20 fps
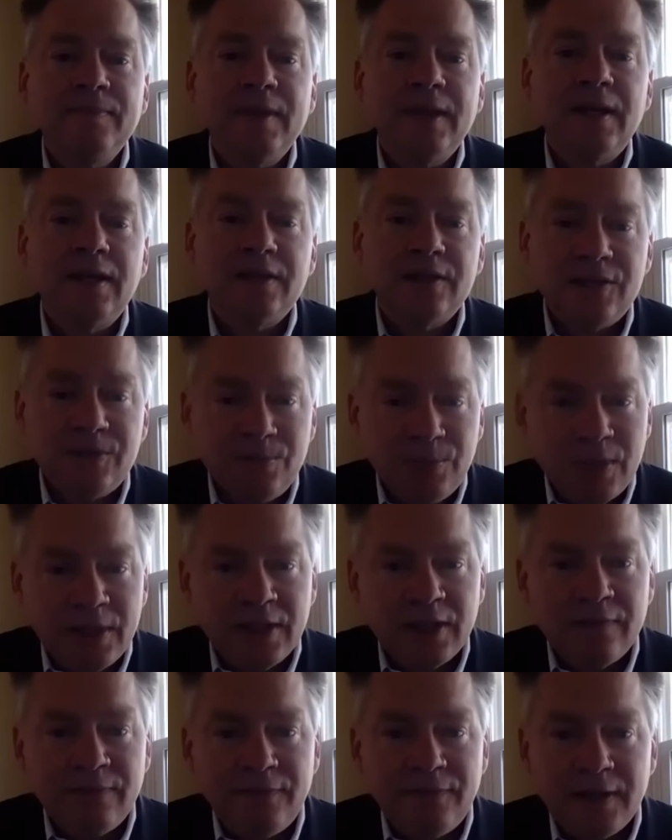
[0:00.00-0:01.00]
and the
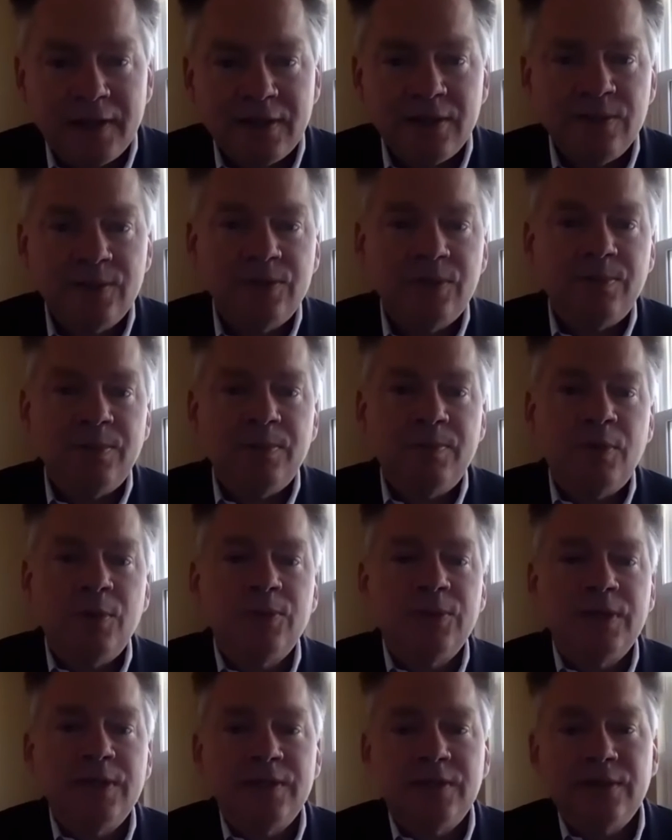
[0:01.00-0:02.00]
spreading of fake news to
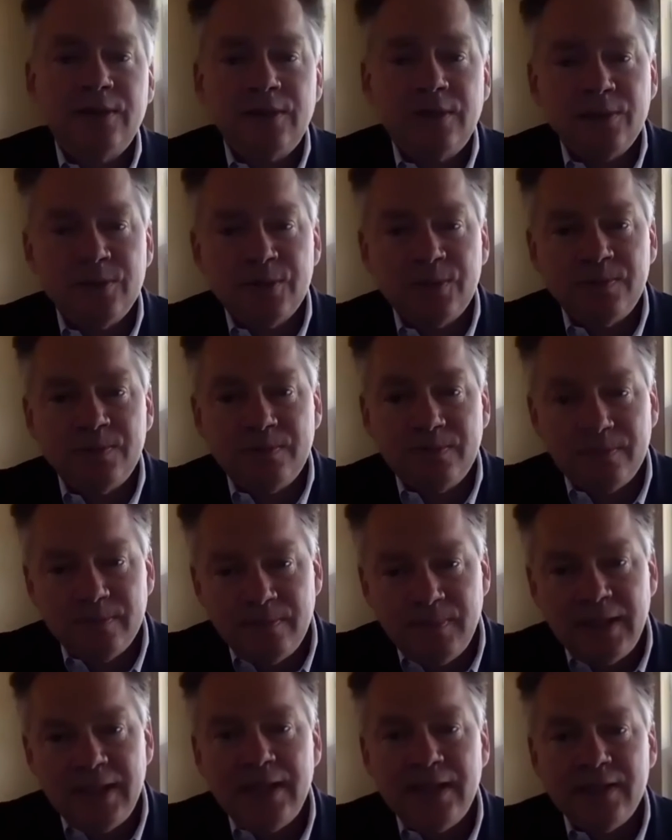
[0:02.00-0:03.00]
promote those
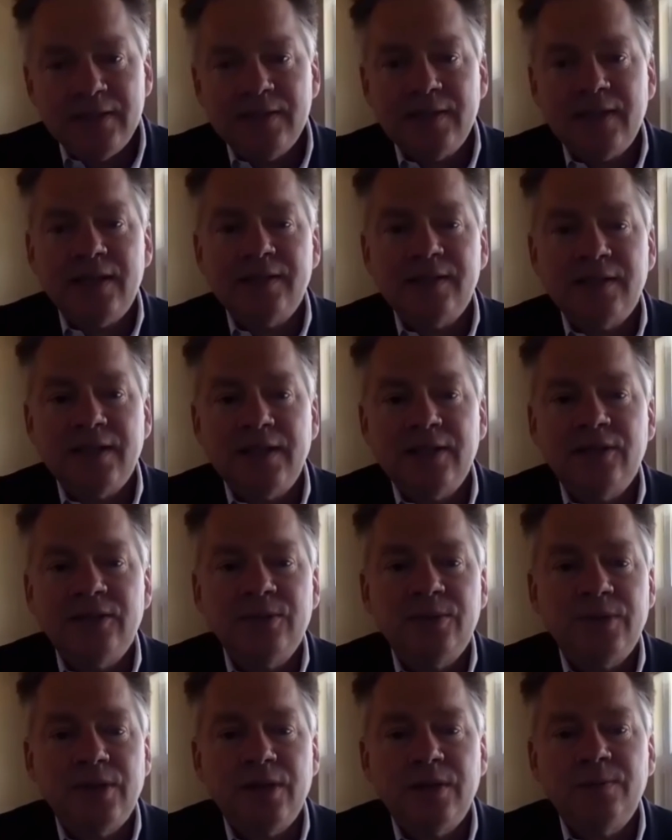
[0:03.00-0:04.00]
means has led
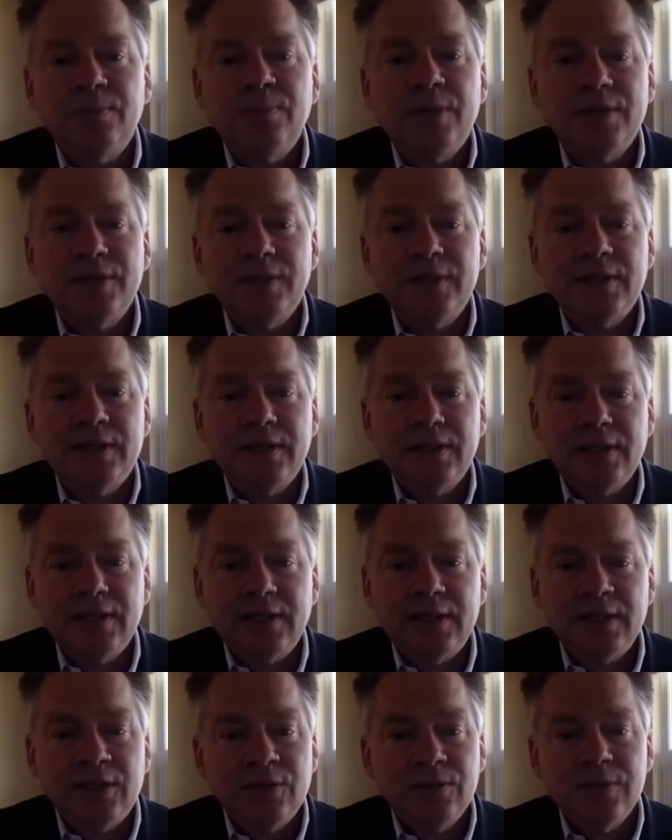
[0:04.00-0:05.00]
to an unprecedented
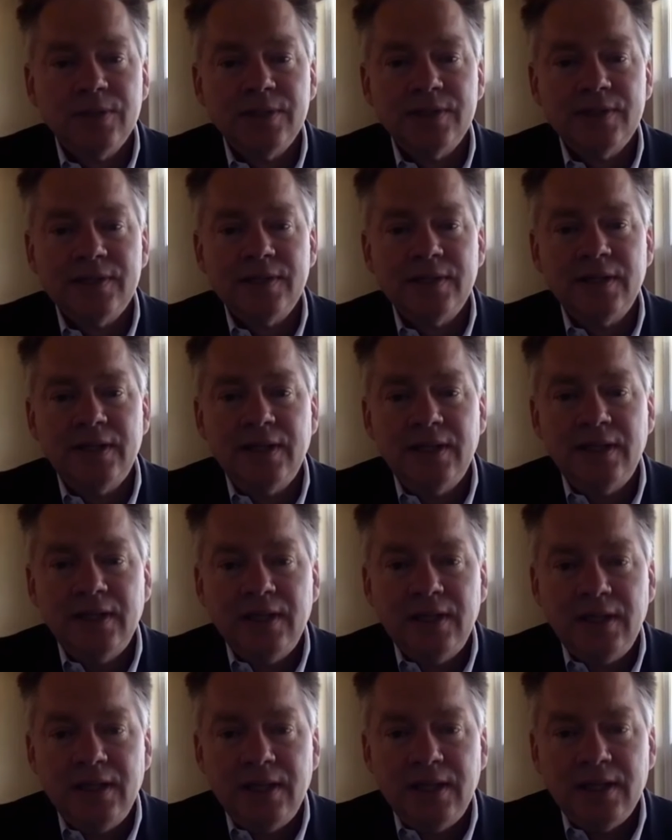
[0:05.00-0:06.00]
increase
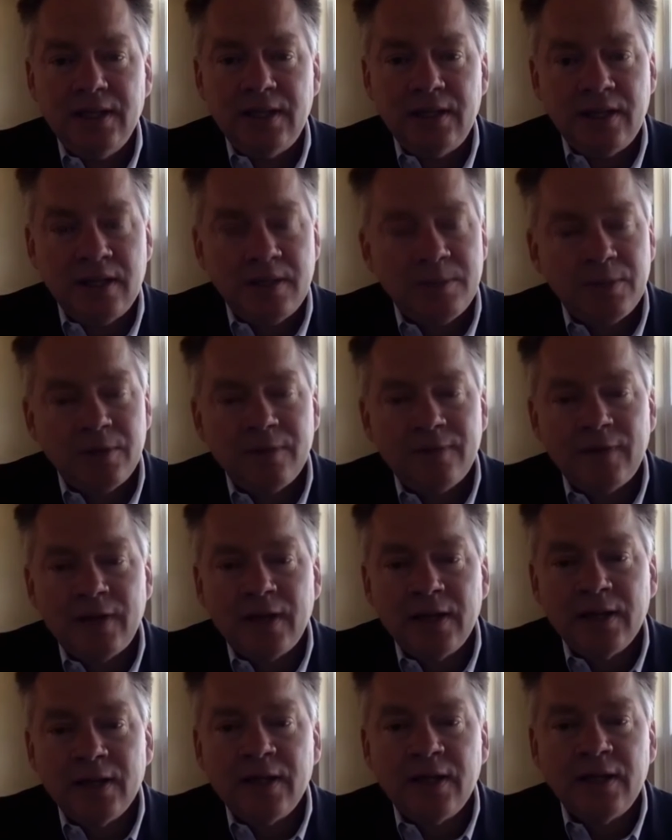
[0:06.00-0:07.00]
in the number of
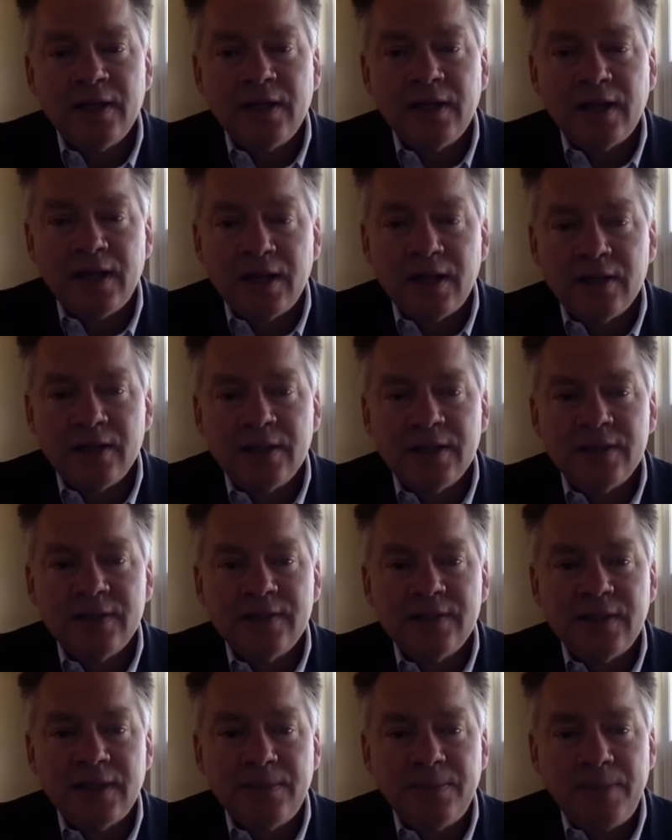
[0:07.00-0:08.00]
online
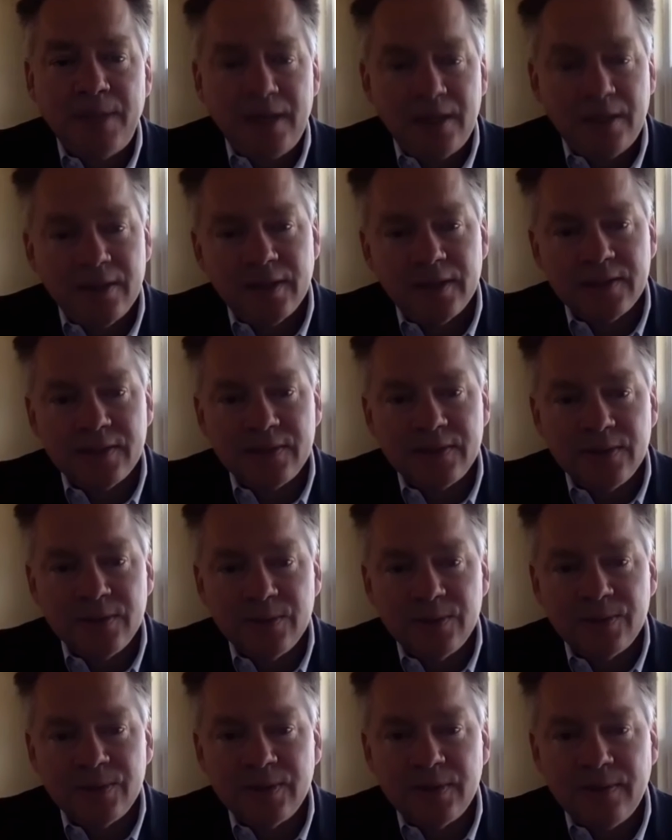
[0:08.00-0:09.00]
outlets that peddle this
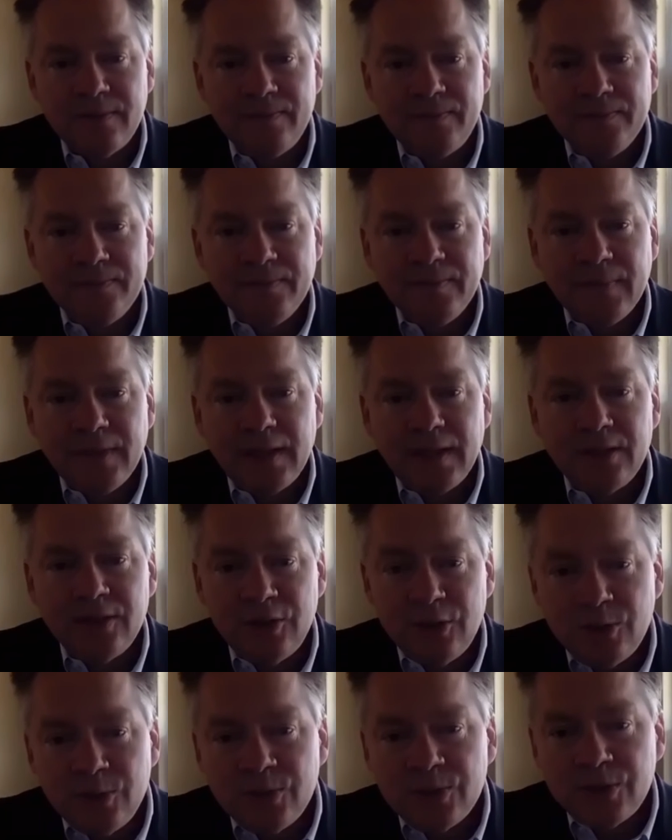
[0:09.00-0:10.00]
news and
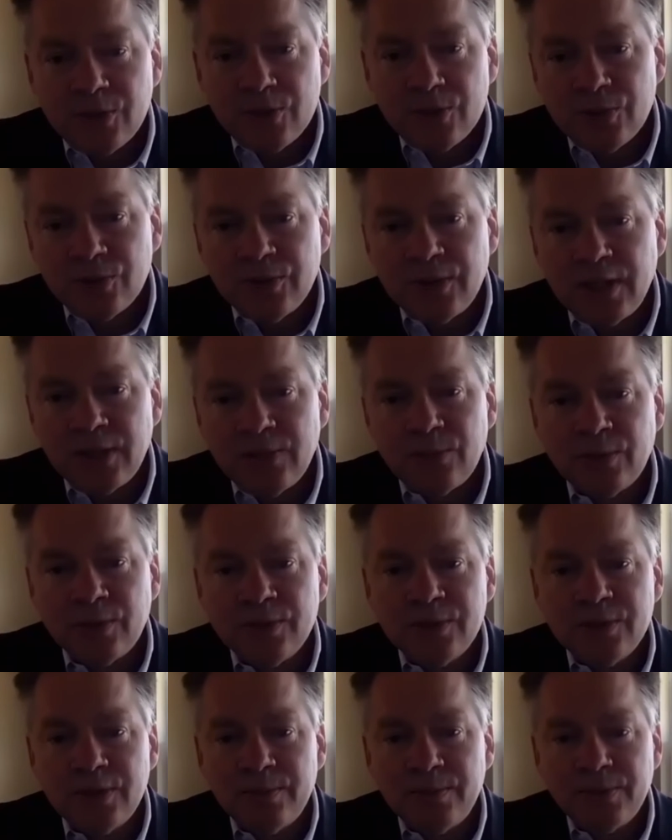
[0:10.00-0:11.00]
use social
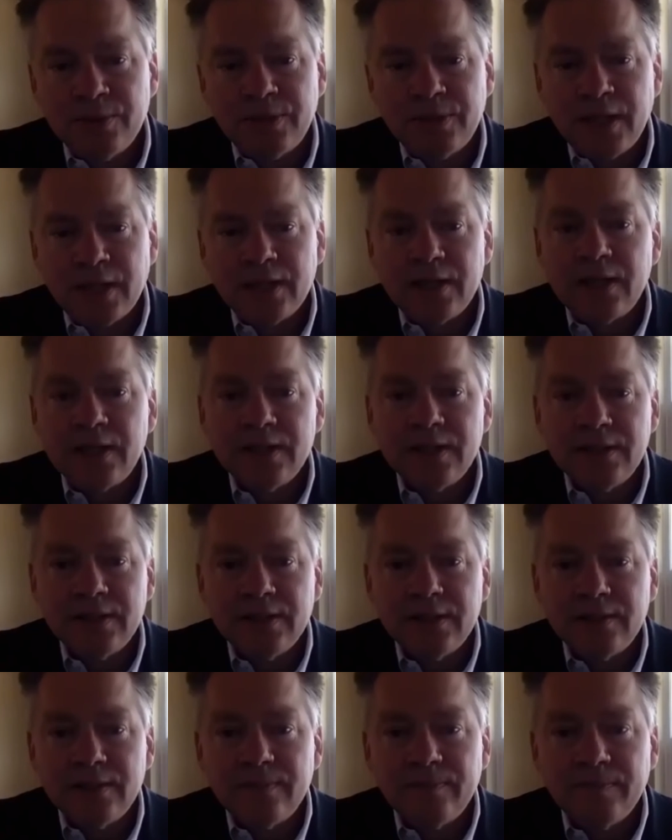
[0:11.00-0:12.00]
networks to put that content